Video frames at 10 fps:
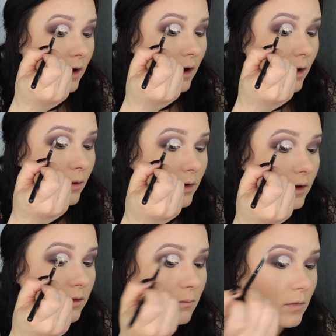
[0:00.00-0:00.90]
out
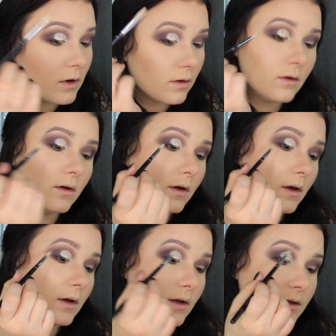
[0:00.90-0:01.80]
in the middle.
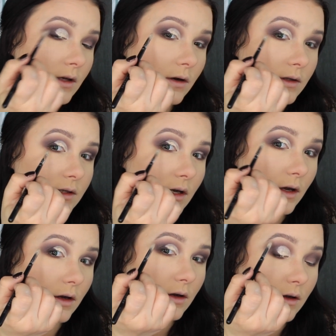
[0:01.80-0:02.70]
See how it's like
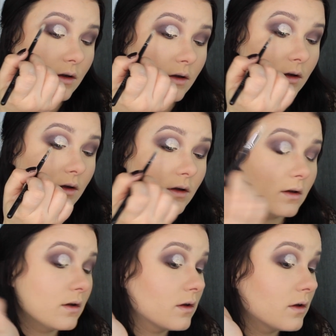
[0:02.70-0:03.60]
a
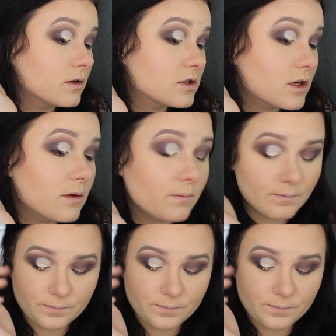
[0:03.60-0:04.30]
shape?